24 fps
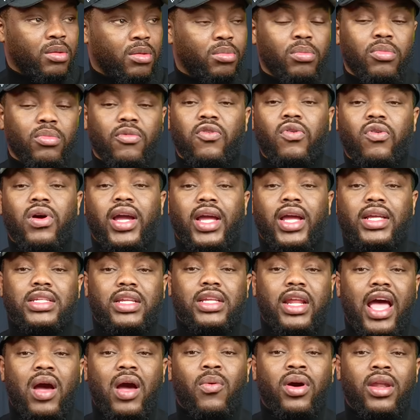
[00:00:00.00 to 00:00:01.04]
But before I get to
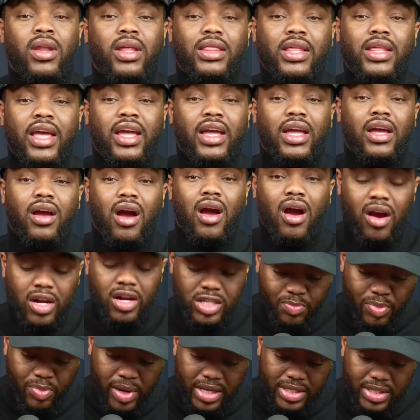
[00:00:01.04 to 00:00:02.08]
that, I want to thank our
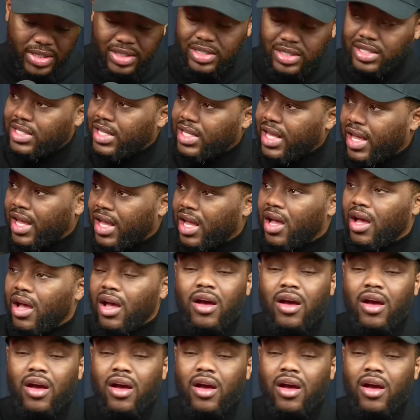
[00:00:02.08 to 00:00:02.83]
sponsors of the day,